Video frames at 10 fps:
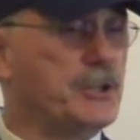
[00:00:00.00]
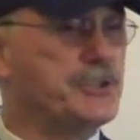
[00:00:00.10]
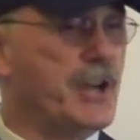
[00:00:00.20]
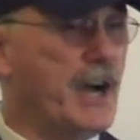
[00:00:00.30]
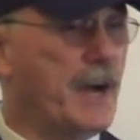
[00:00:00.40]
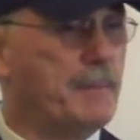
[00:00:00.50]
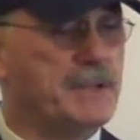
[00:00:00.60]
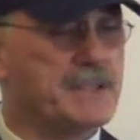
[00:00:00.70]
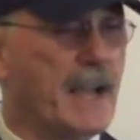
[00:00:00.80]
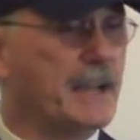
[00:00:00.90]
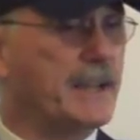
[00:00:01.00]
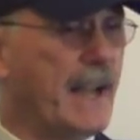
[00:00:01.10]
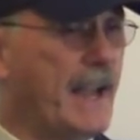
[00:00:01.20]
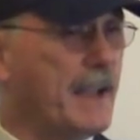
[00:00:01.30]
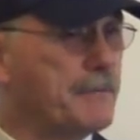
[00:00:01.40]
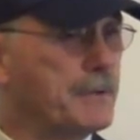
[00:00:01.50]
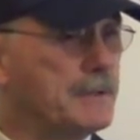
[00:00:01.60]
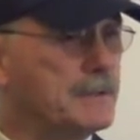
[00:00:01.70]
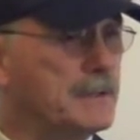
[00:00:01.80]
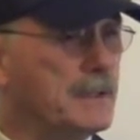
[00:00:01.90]
good a job as I could have.
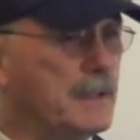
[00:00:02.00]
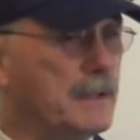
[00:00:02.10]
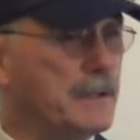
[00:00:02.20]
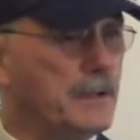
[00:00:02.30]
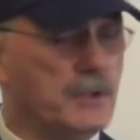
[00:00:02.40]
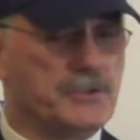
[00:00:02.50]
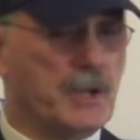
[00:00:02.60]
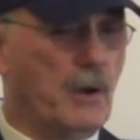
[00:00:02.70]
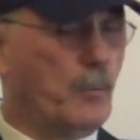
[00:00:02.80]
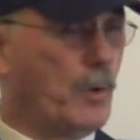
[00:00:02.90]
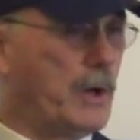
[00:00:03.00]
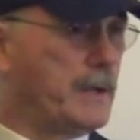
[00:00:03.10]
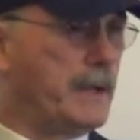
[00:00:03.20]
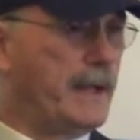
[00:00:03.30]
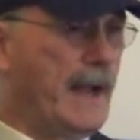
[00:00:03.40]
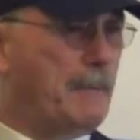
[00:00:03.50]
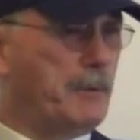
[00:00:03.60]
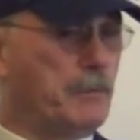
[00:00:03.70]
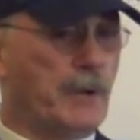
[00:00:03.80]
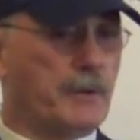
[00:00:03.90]
There's not one that I
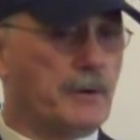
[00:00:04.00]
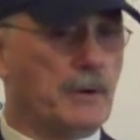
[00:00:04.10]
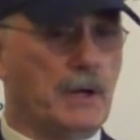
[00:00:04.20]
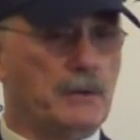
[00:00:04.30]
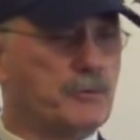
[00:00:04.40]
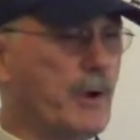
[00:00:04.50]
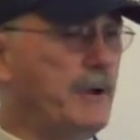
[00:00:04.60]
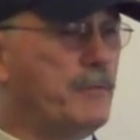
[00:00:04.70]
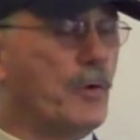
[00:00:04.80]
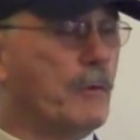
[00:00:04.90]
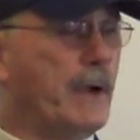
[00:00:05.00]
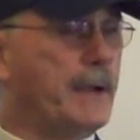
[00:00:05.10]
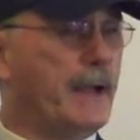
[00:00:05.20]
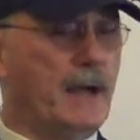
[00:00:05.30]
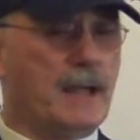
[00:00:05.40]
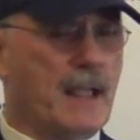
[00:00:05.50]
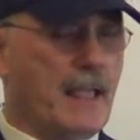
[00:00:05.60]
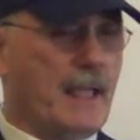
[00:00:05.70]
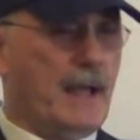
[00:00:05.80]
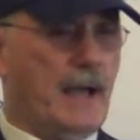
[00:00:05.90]
would rather uh, trade for right now.
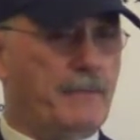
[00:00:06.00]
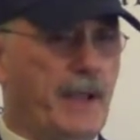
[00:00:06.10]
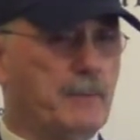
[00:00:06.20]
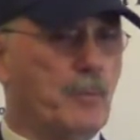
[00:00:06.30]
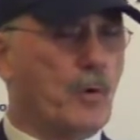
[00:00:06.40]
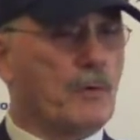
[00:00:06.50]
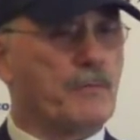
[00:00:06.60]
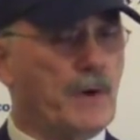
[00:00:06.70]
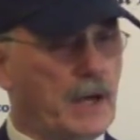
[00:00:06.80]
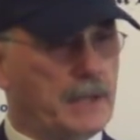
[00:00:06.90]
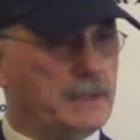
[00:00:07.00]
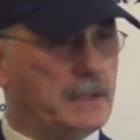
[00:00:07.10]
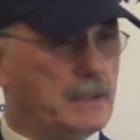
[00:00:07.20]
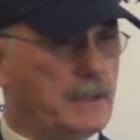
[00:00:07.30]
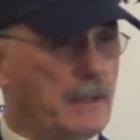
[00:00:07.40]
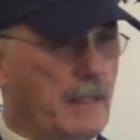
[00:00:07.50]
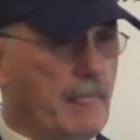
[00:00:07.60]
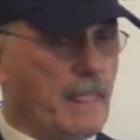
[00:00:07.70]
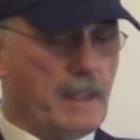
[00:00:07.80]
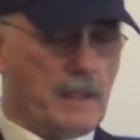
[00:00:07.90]
I've had more fun,
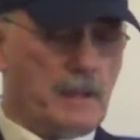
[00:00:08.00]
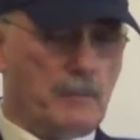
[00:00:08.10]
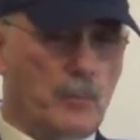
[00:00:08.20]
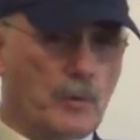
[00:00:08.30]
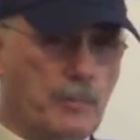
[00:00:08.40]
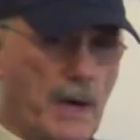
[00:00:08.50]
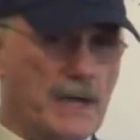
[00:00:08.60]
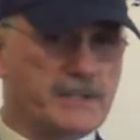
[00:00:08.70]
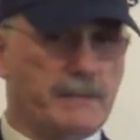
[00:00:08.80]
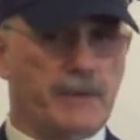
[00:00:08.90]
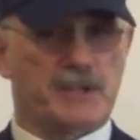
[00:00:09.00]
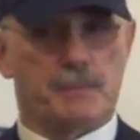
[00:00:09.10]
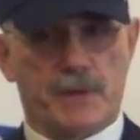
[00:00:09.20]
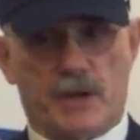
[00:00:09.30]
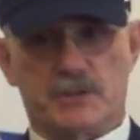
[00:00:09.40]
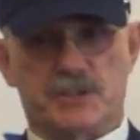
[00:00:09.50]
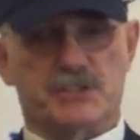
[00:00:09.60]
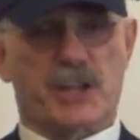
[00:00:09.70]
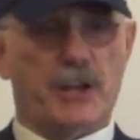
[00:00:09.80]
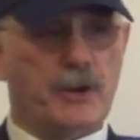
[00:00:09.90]
more positive
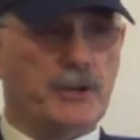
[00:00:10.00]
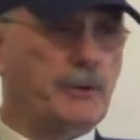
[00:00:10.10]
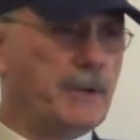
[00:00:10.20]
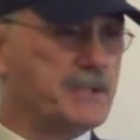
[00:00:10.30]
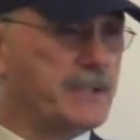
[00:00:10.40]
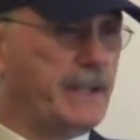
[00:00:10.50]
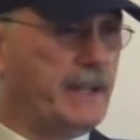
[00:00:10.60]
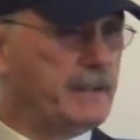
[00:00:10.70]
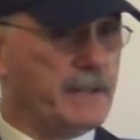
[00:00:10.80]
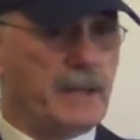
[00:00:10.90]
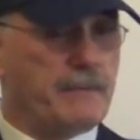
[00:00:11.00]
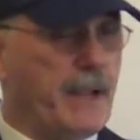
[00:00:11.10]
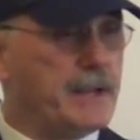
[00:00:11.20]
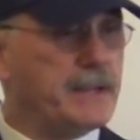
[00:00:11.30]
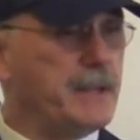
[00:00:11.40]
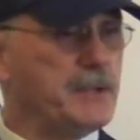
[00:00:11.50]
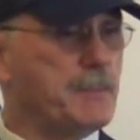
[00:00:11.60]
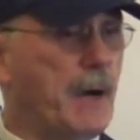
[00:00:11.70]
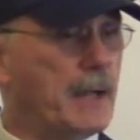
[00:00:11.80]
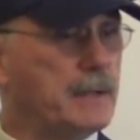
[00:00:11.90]
experiences here at U S D than I've had at
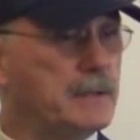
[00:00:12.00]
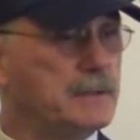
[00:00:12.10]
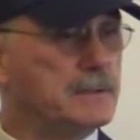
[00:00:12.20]
any spot.